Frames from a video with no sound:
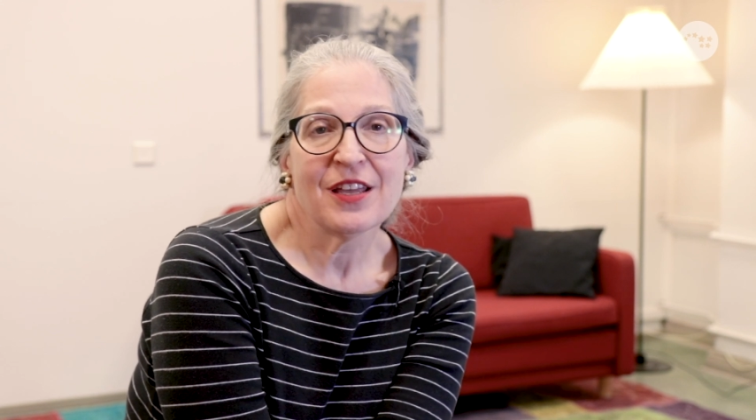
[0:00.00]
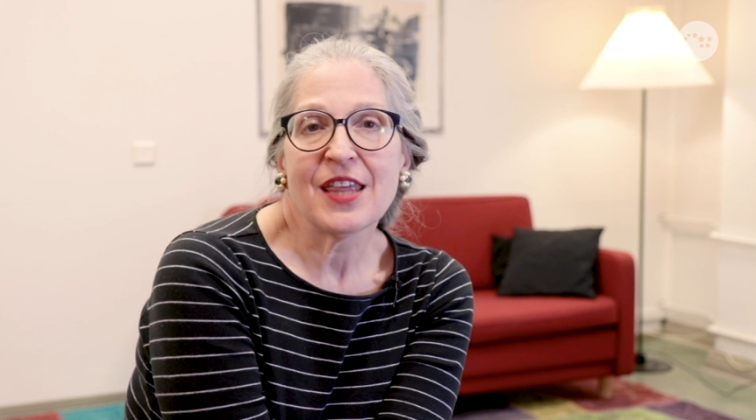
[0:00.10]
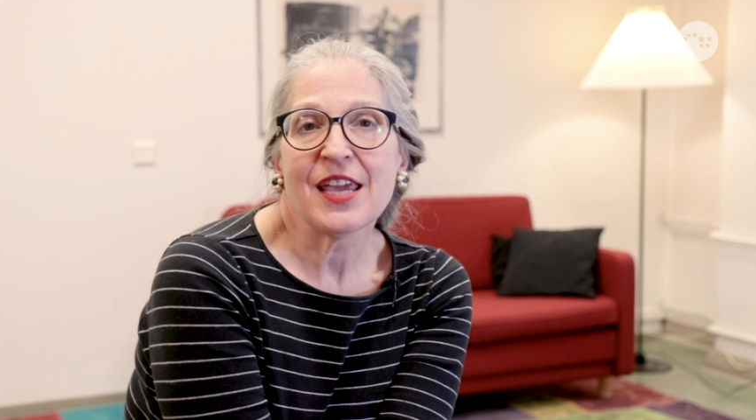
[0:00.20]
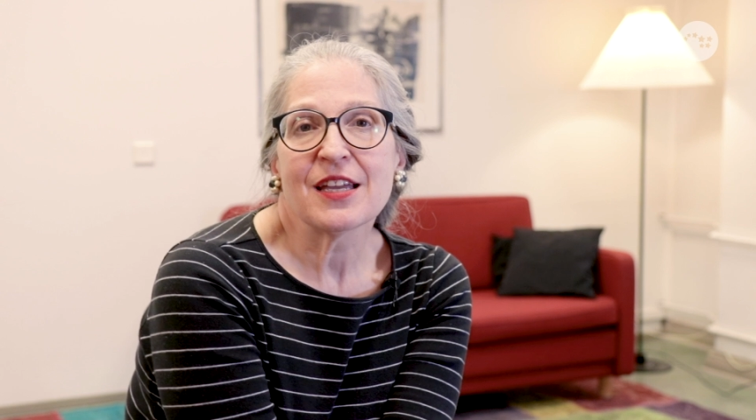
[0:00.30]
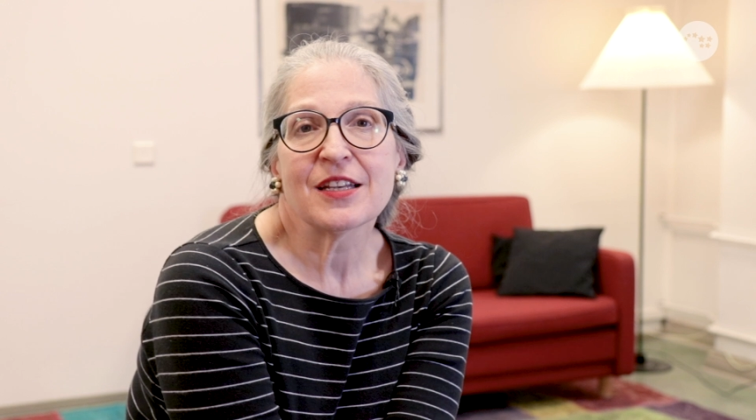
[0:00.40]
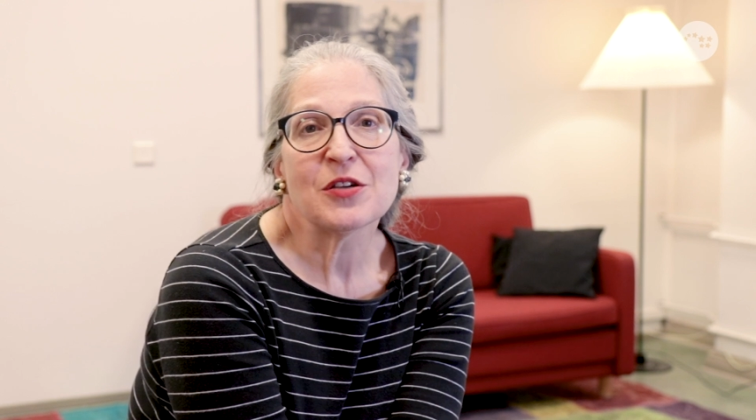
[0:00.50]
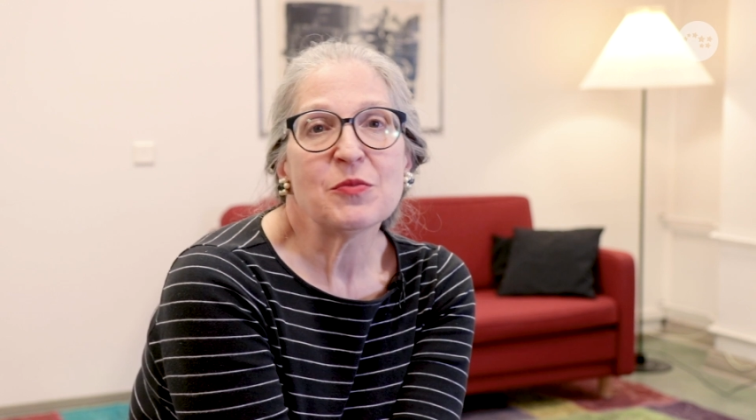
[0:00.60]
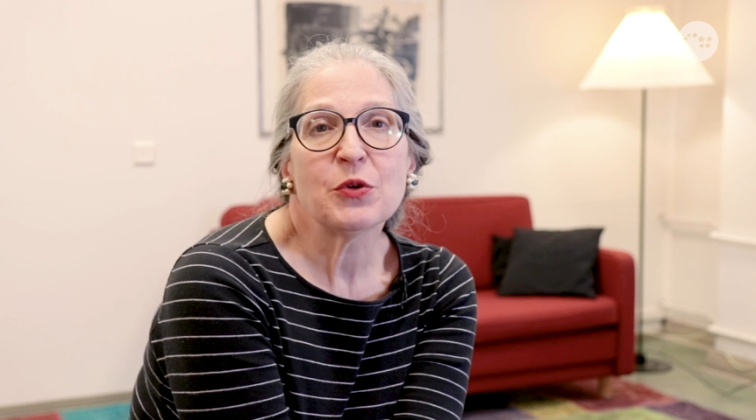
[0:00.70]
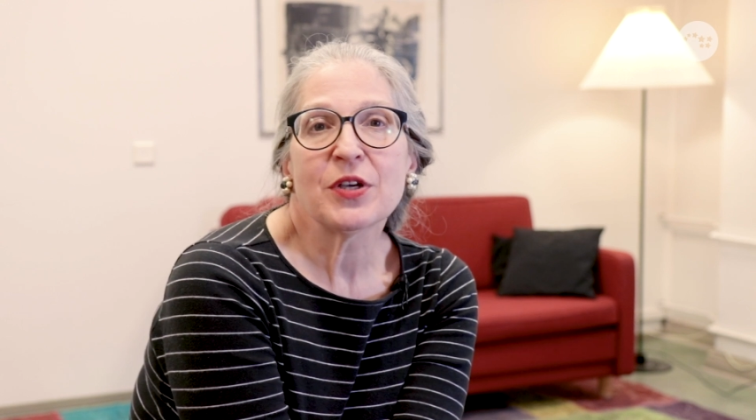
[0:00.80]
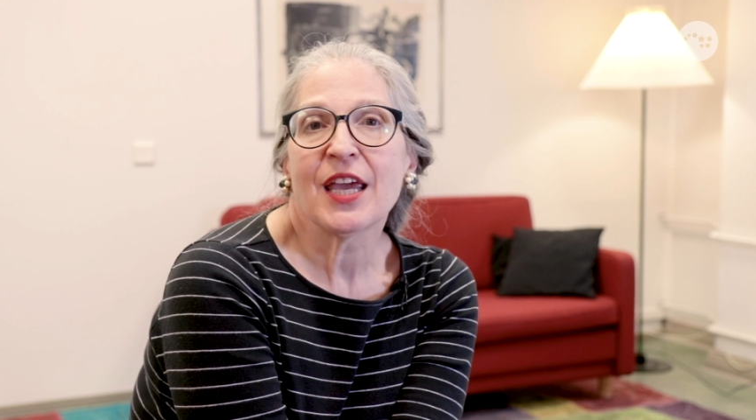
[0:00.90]
they can
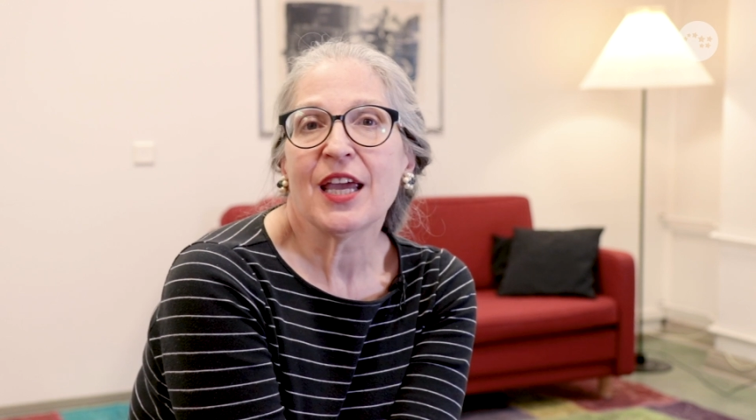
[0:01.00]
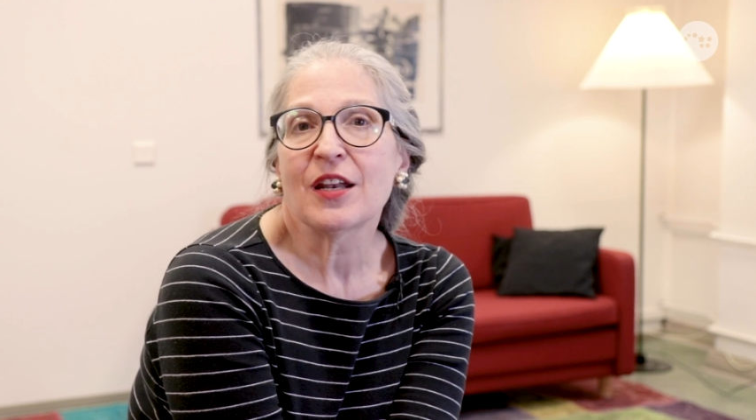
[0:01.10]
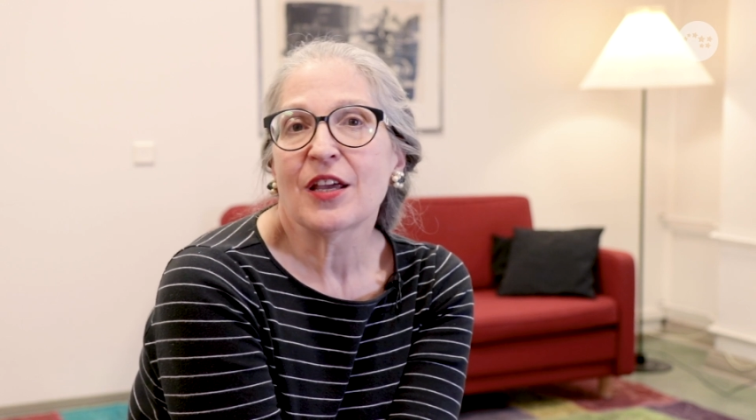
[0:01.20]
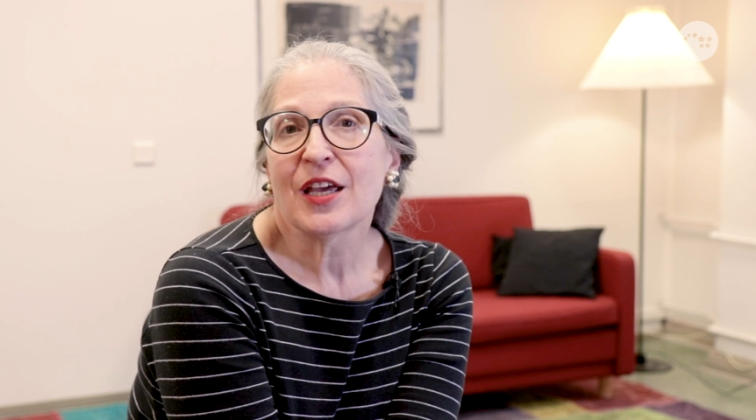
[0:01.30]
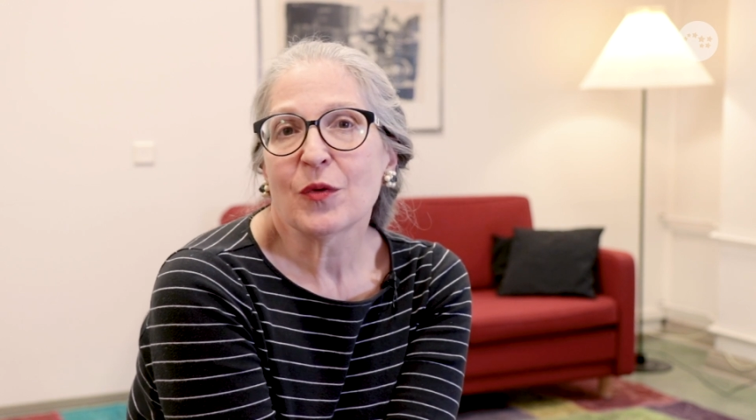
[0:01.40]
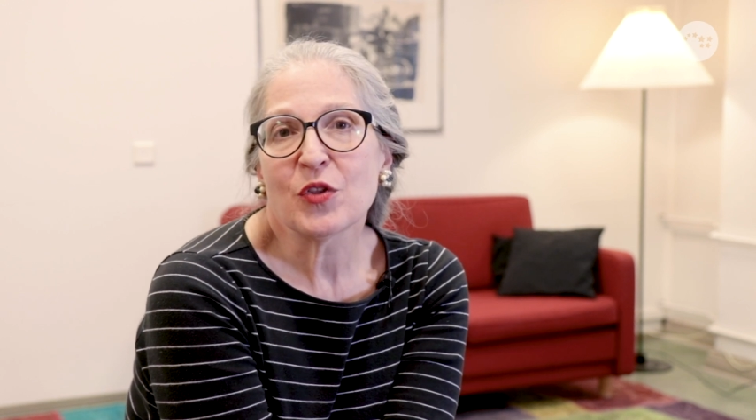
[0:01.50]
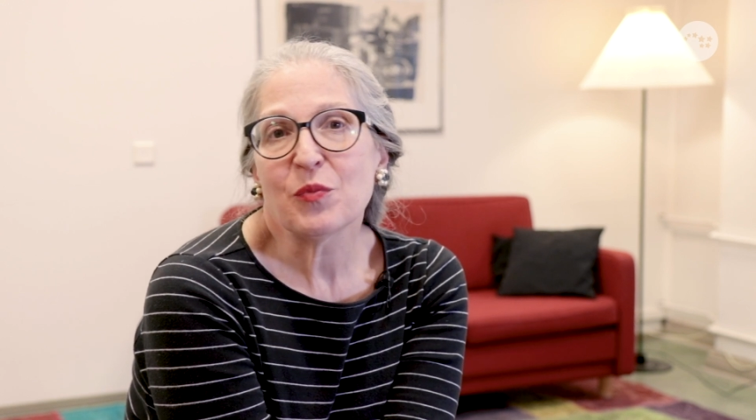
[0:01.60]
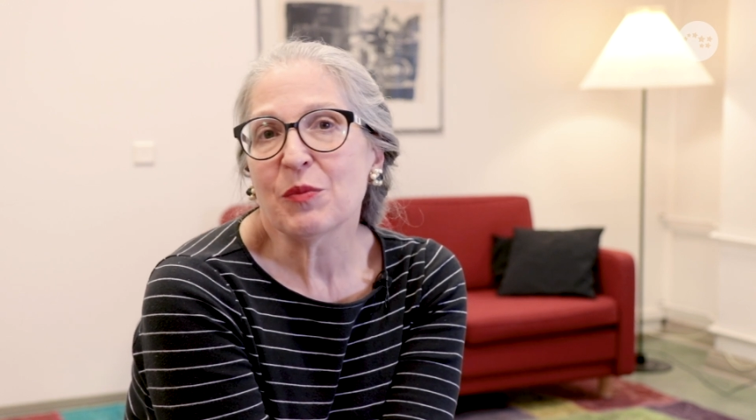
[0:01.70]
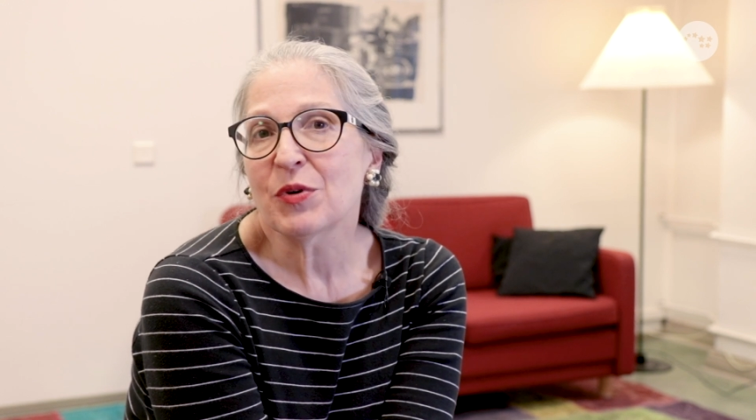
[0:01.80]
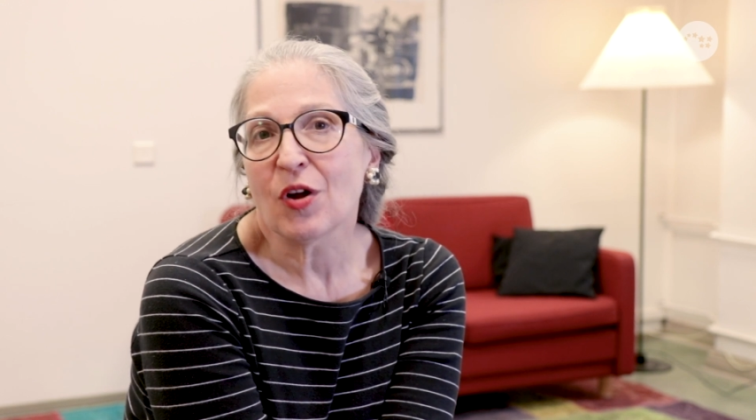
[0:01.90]
communicate with
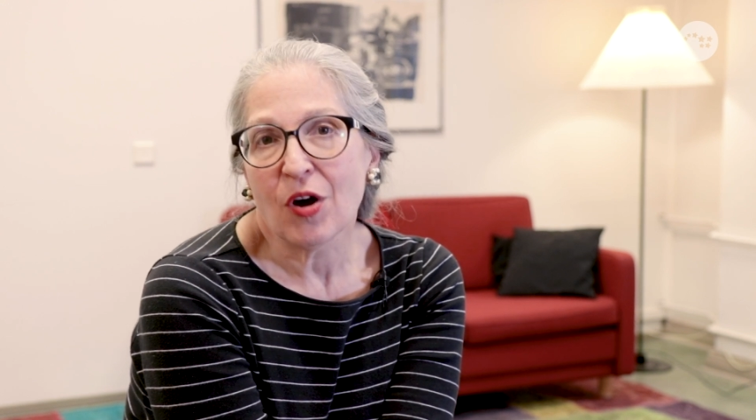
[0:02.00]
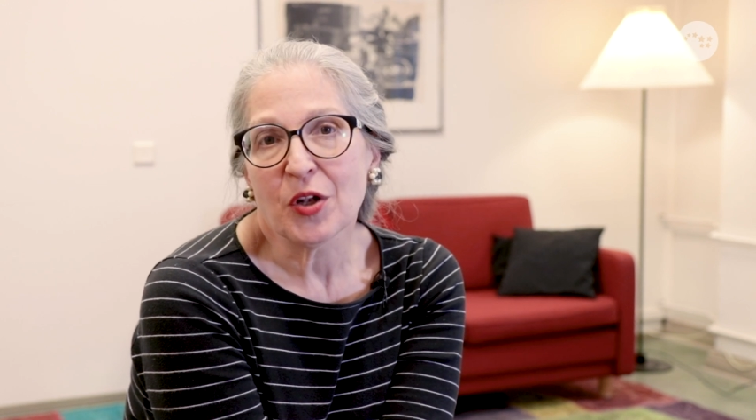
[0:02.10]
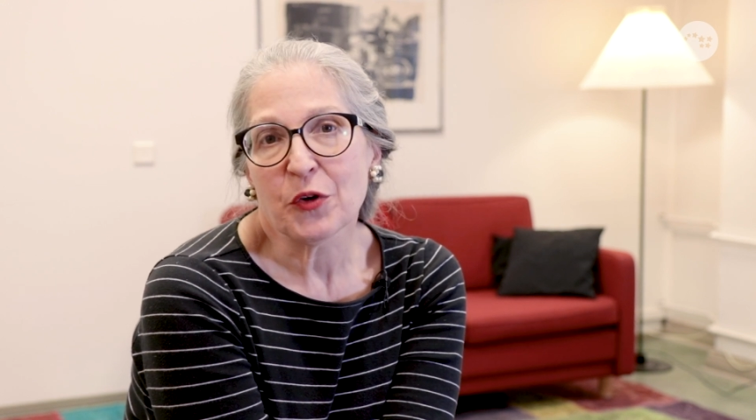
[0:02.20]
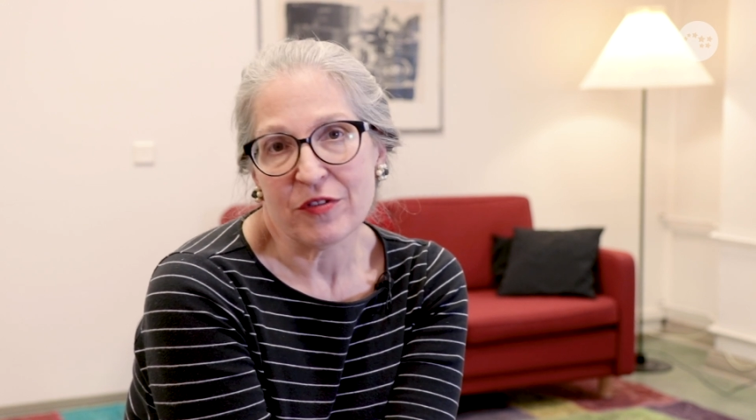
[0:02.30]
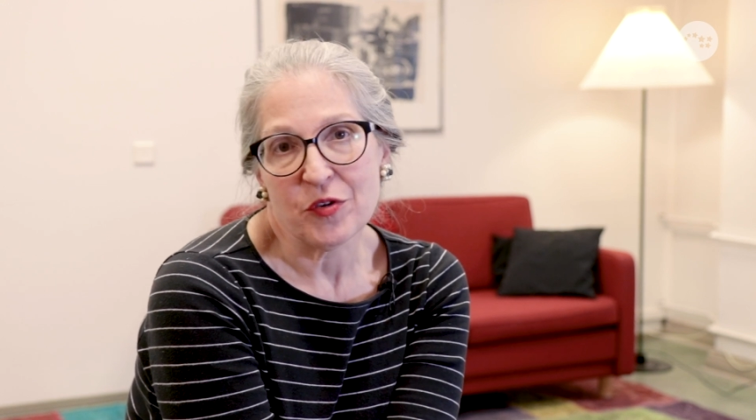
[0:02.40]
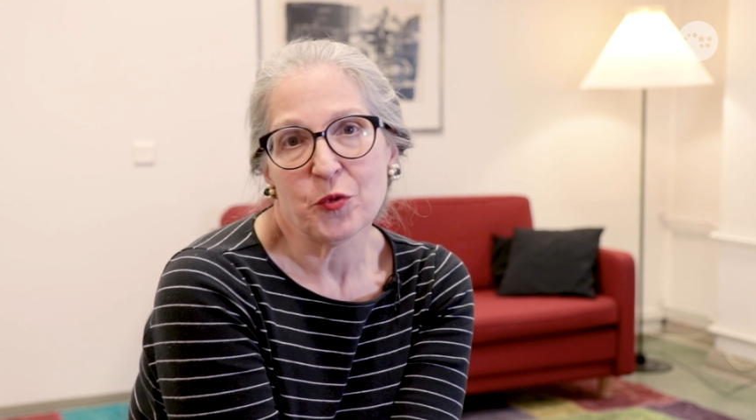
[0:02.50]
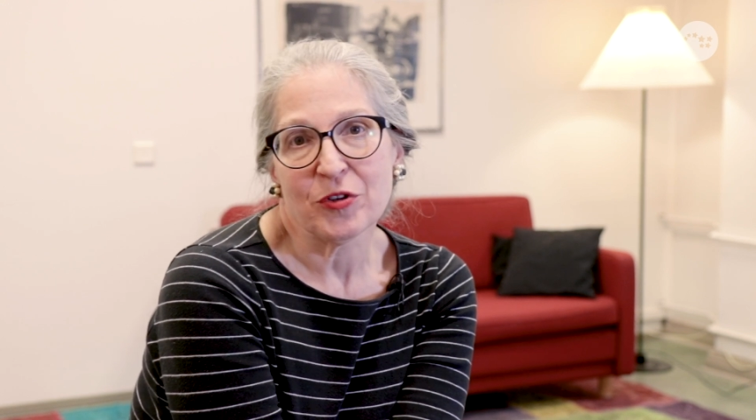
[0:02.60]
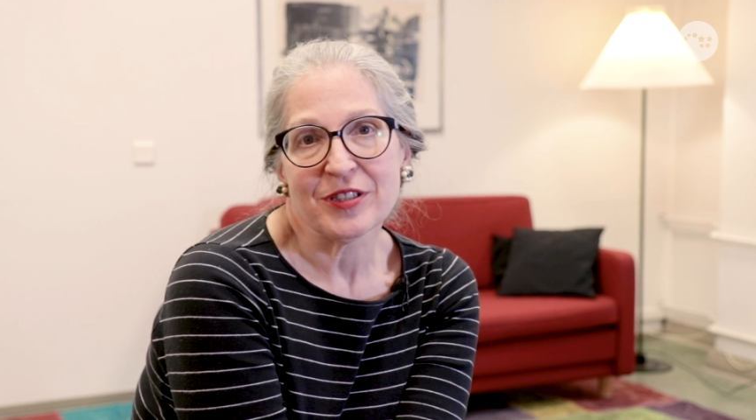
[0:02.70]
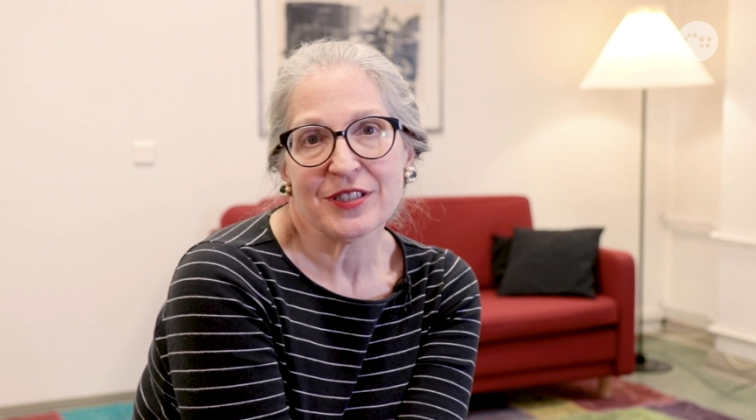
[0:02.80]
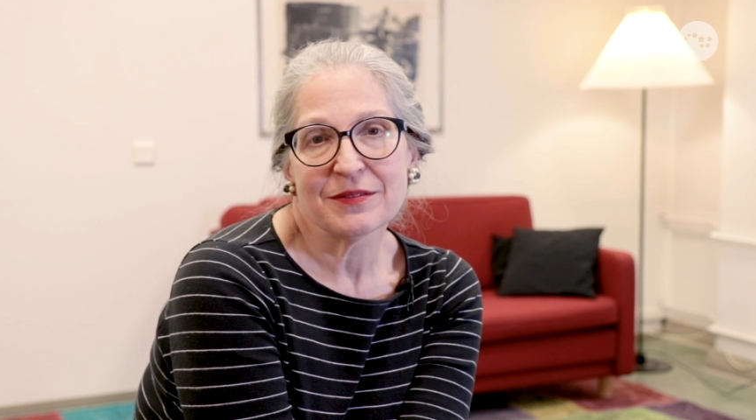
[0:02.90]
people all over the
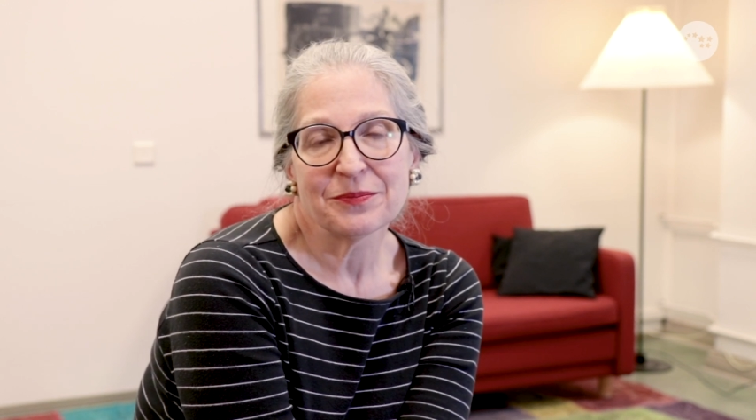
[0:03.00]
world.